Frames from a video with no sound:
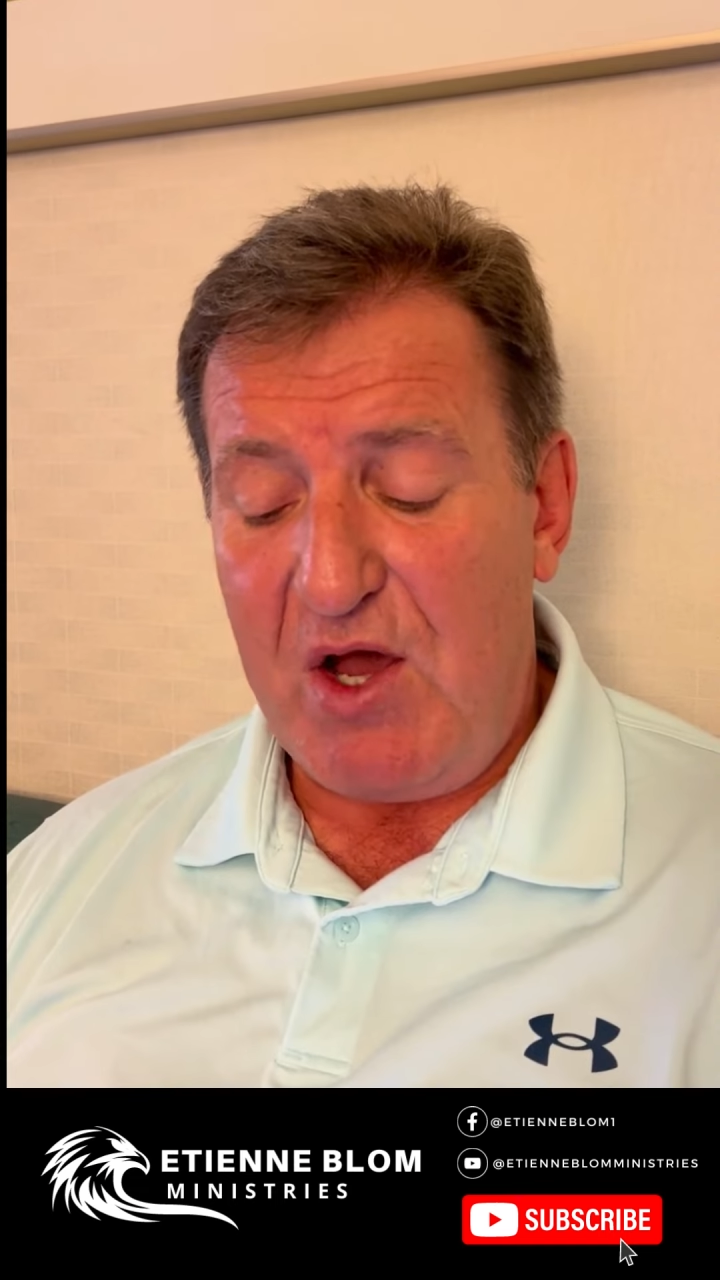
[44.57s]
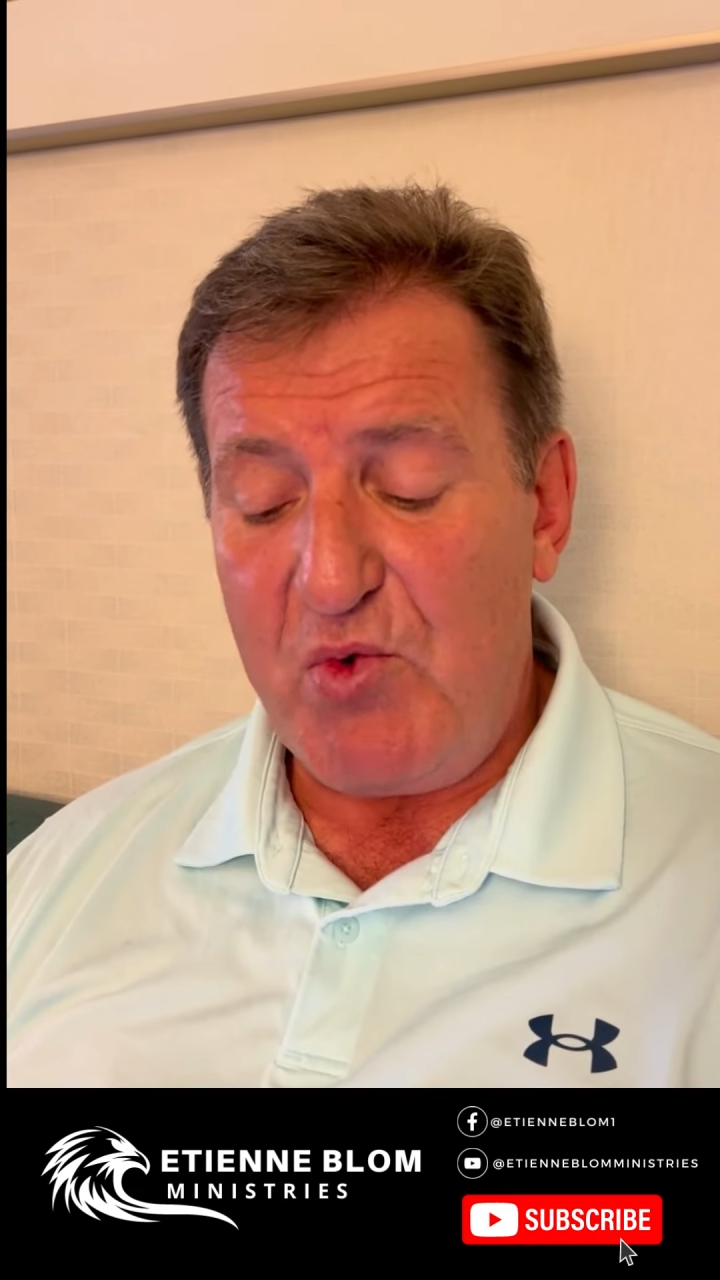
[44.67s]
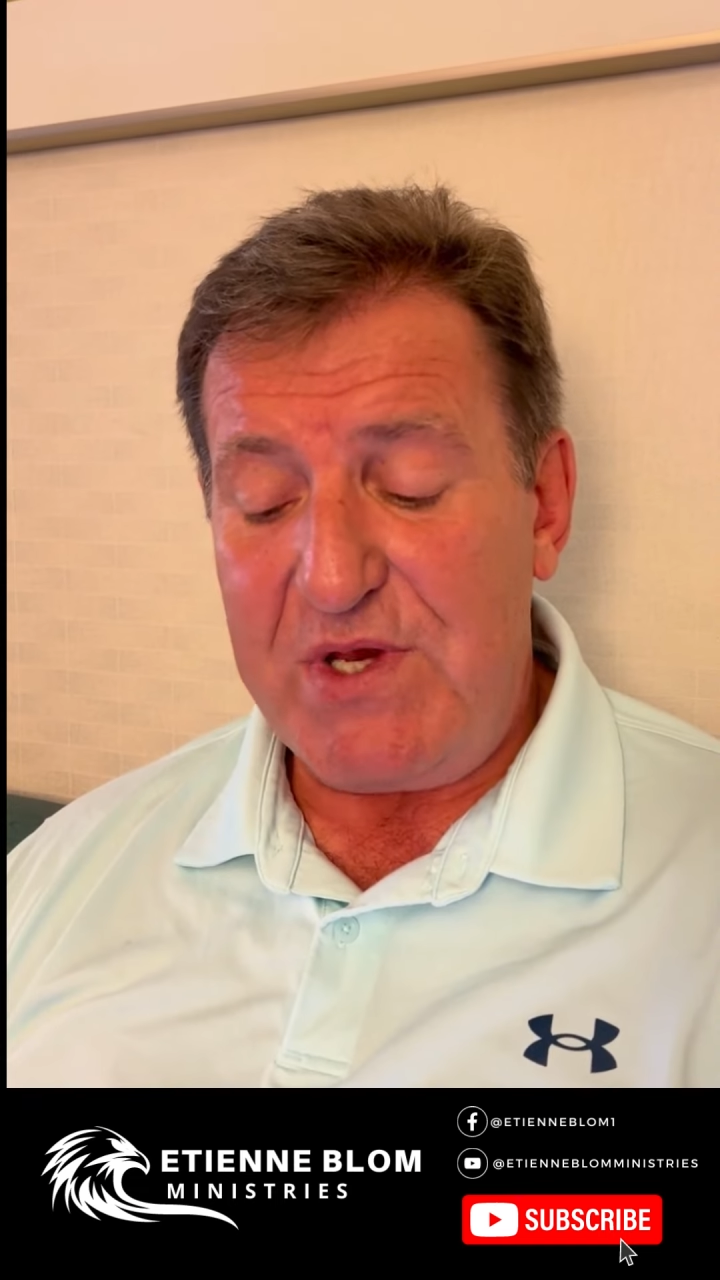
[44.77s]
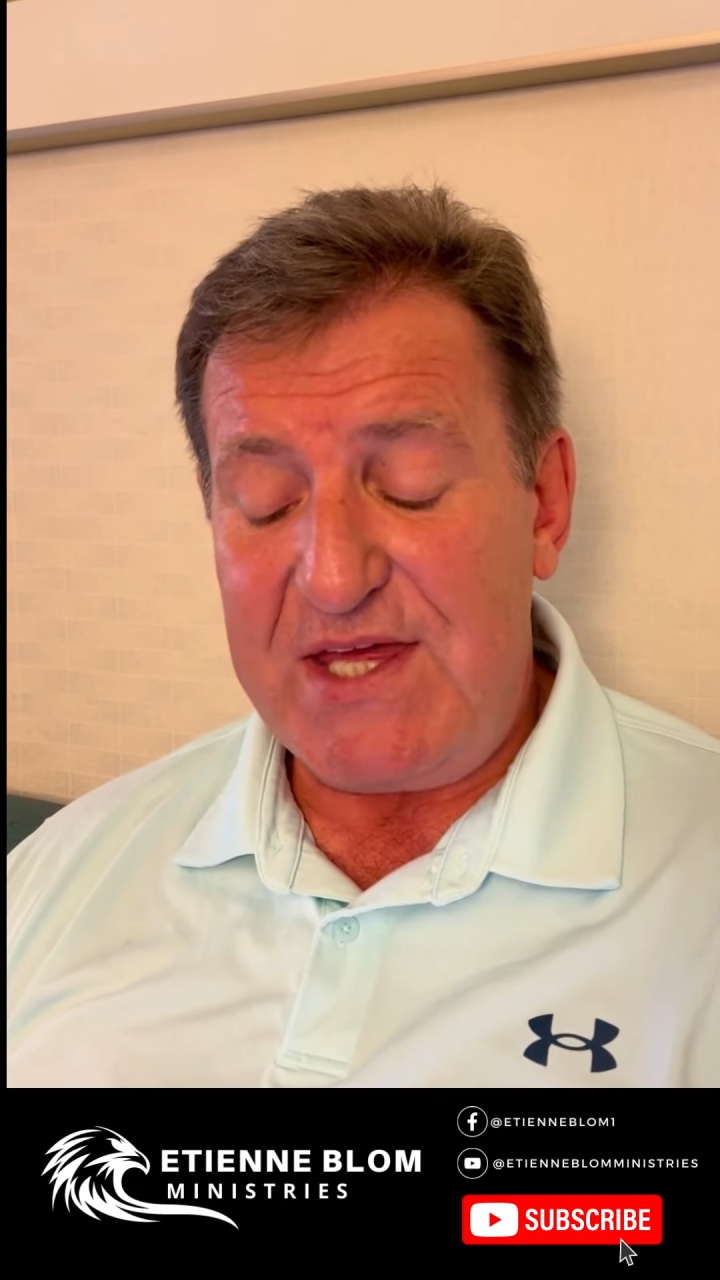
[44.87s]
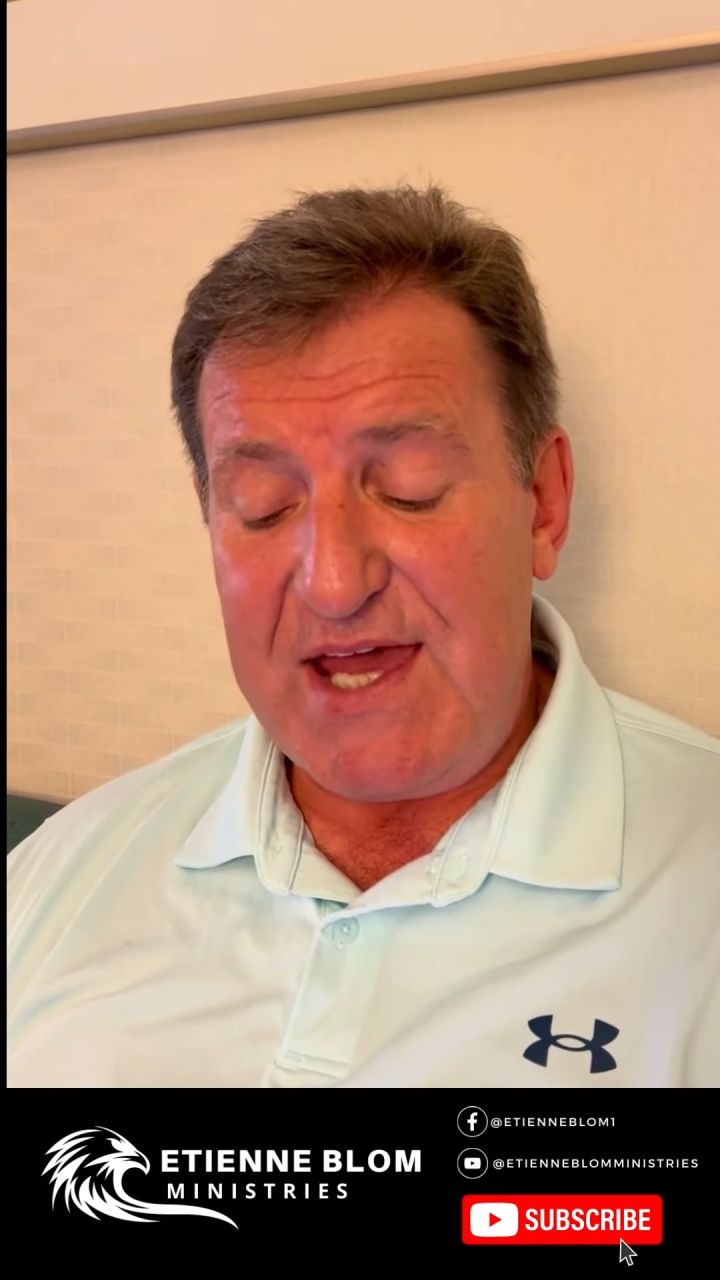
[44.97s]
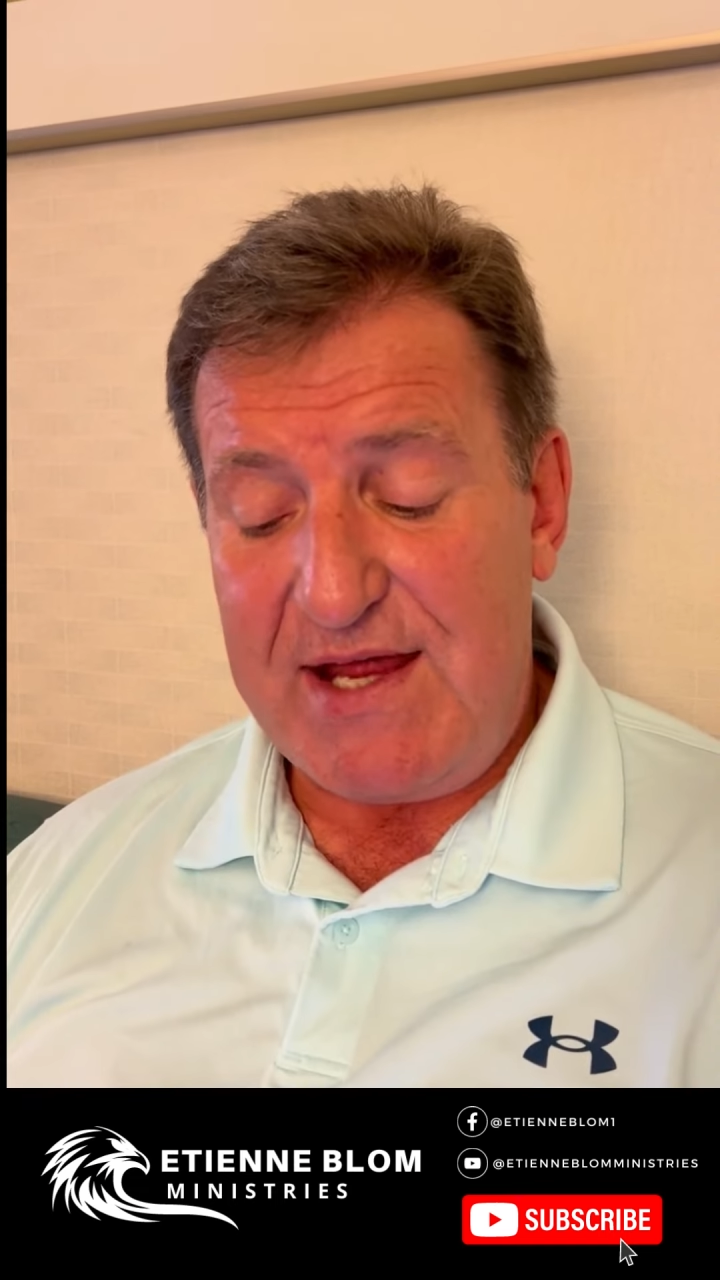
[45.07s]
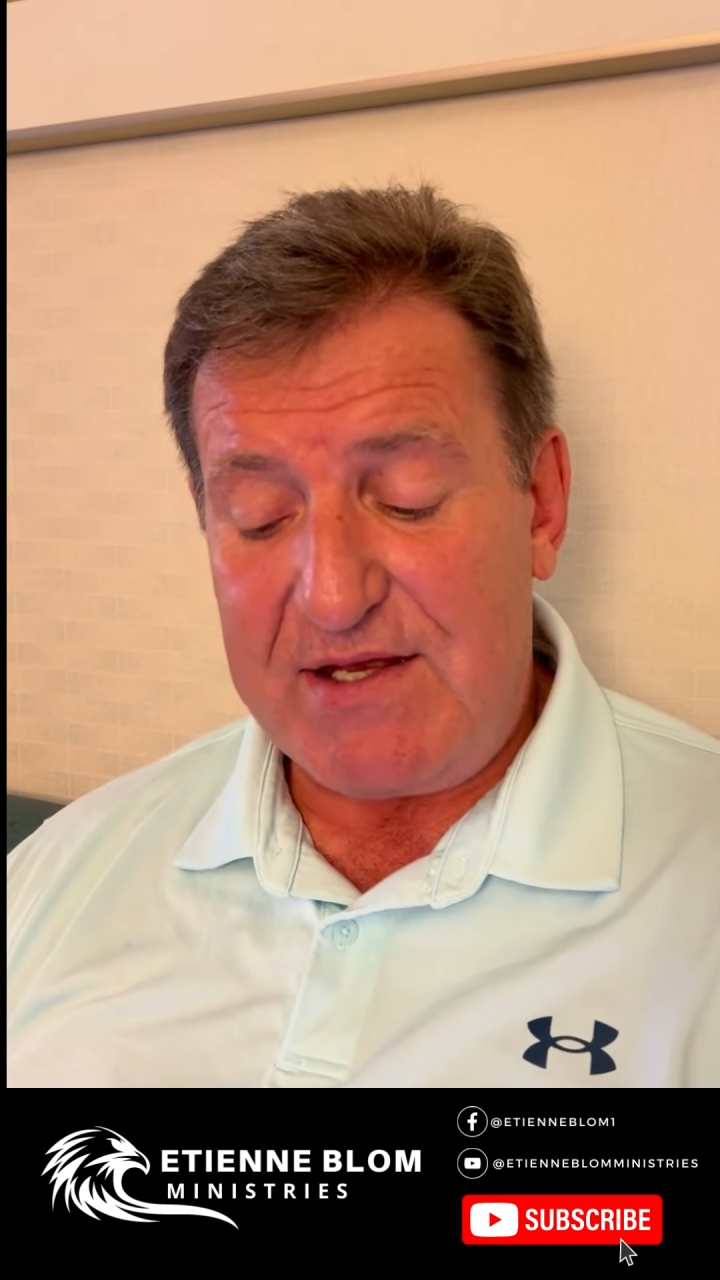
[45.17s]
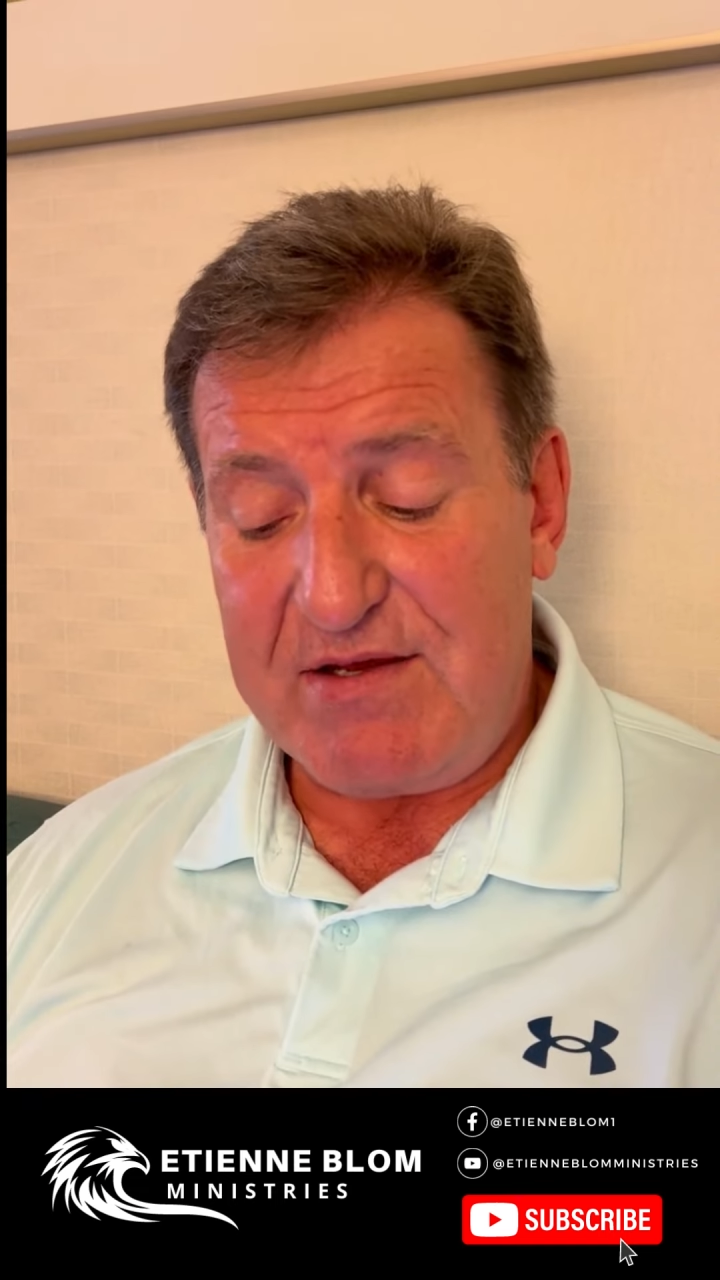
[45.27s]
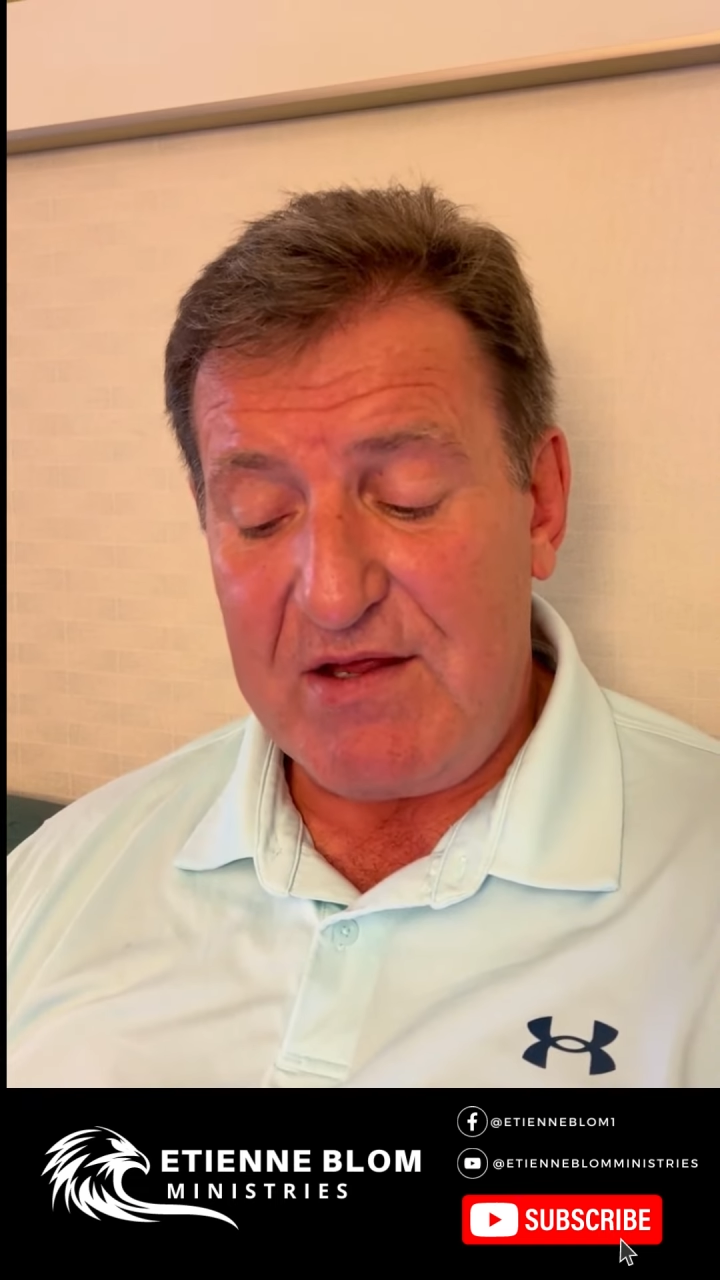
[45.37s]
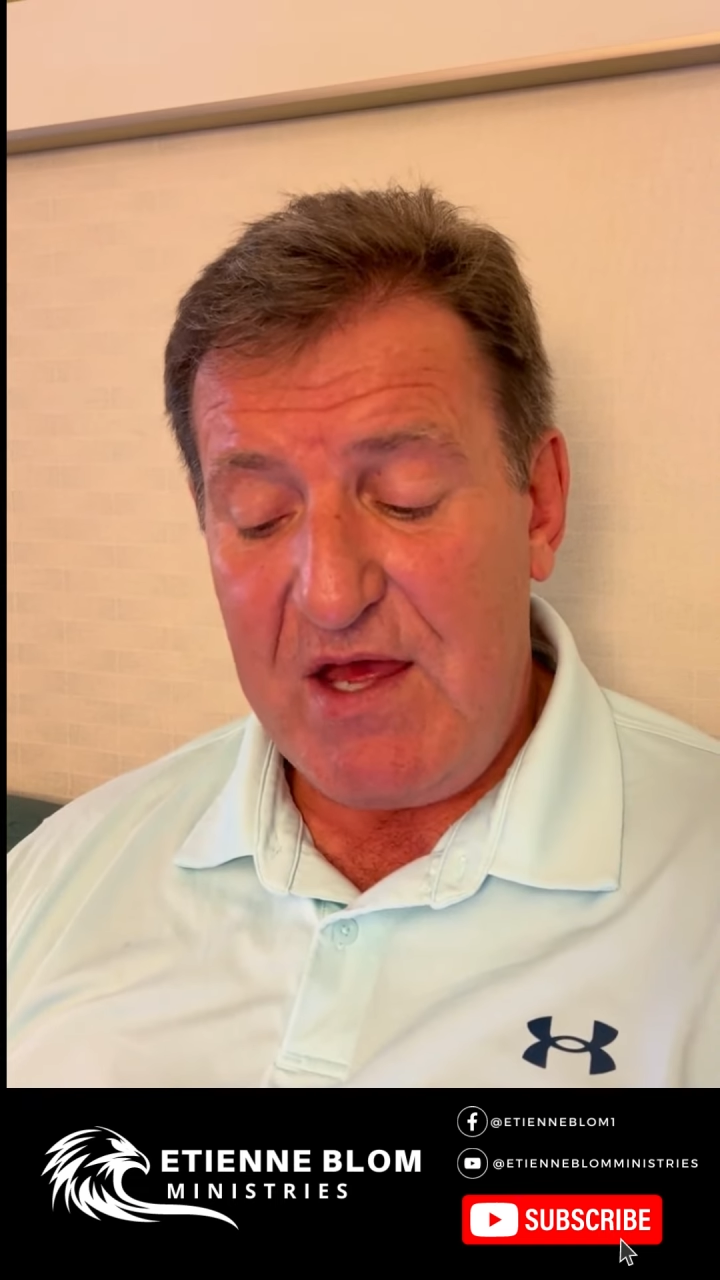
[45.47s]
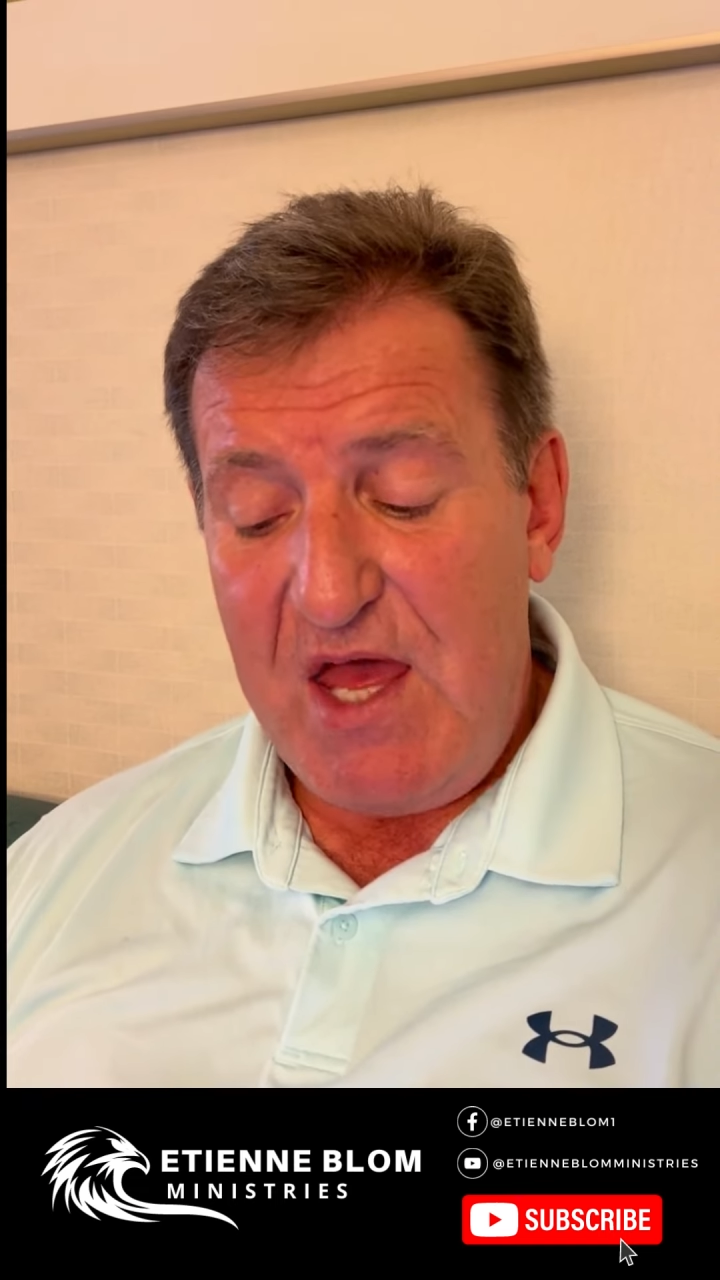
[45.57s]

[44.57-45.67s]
own yet.